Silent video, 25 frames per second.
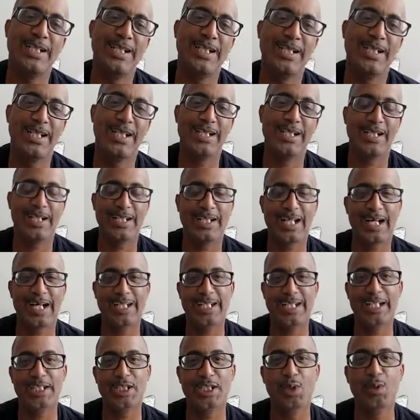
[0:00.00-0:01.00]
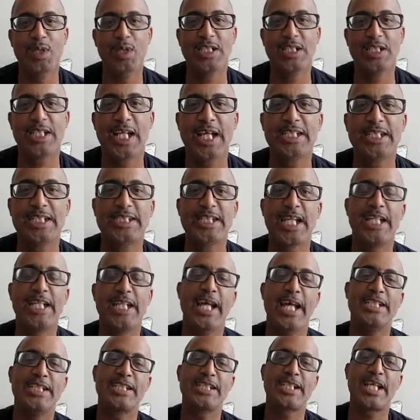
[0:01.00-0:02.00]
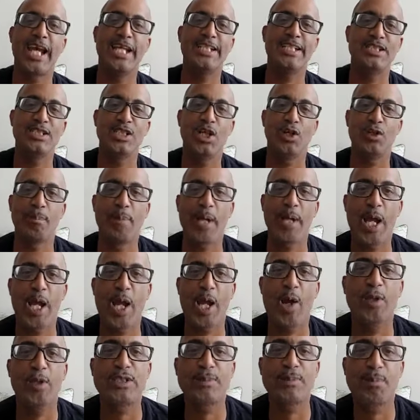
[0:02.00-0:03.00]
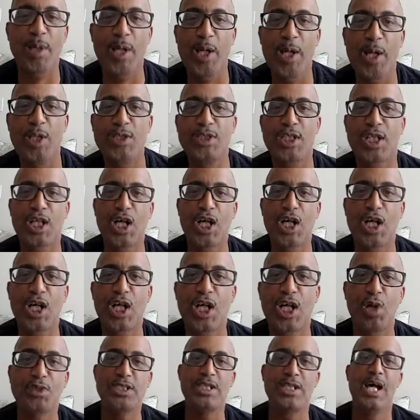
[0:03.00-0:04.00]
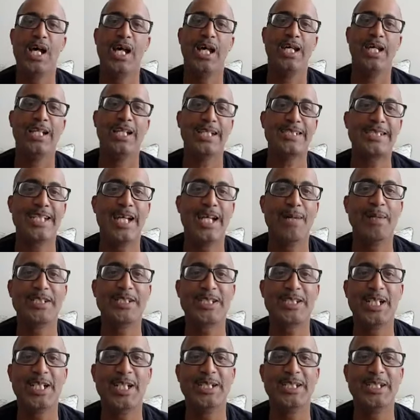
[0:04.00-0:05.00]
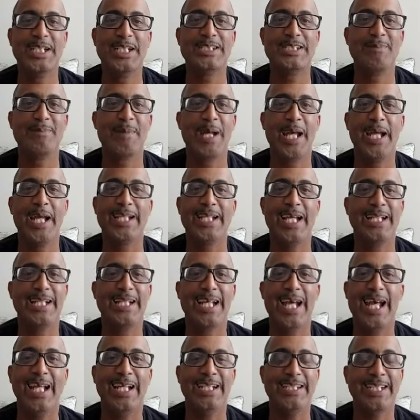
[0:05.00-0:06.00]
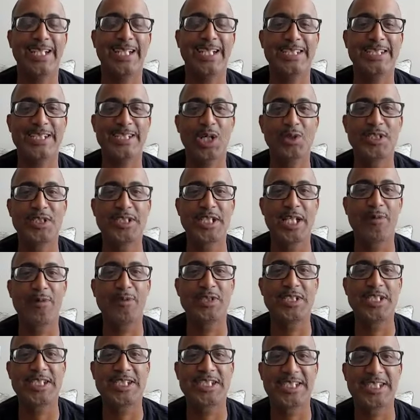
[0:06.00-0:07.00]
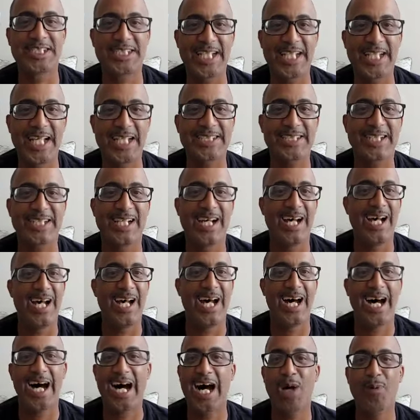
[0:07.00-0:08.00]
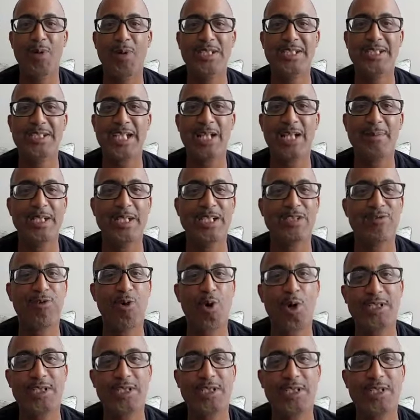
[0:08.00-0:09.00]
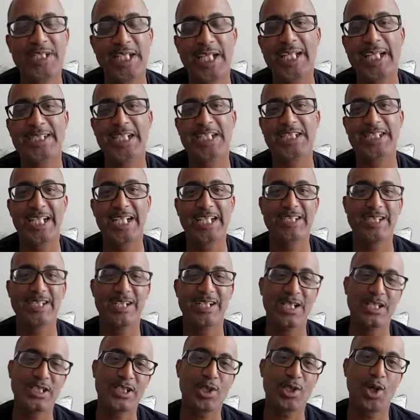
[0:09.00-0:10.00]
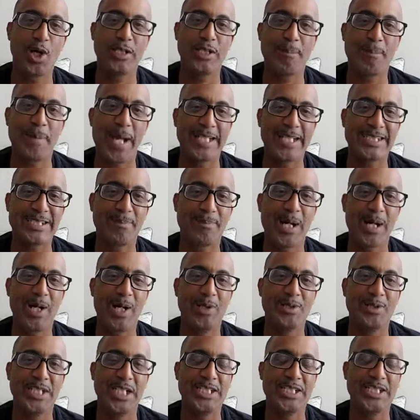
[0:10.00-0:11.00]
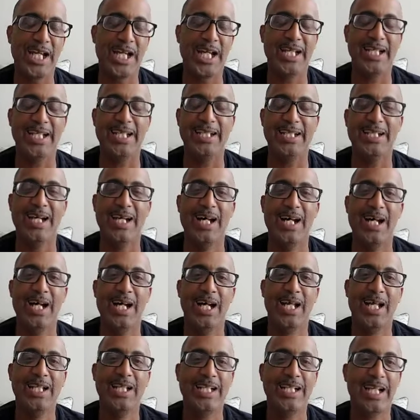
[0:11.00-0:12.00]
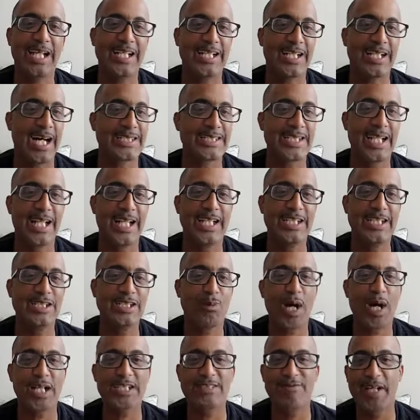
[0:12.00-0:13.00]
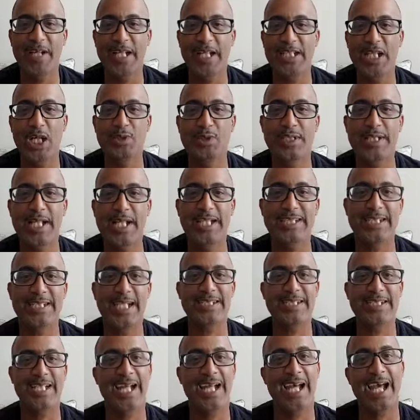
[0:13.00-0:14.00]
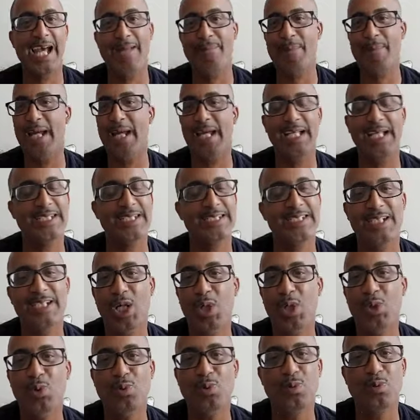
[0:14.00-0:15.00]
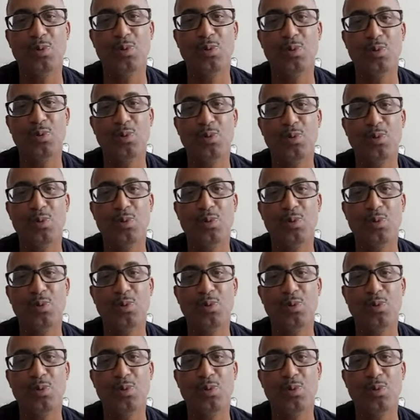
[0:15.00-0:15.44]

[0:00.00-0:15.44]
man, and, and, and, I, and I do this like you say to educate, you know, the parents, players, and coaches. And I tell my son this, man, that hey, it's no secret to success. I always tell him he's 14, just getting uh, started in basketball, DJ, and he, he I tell he watched videos and things. I say, hey man, it's no.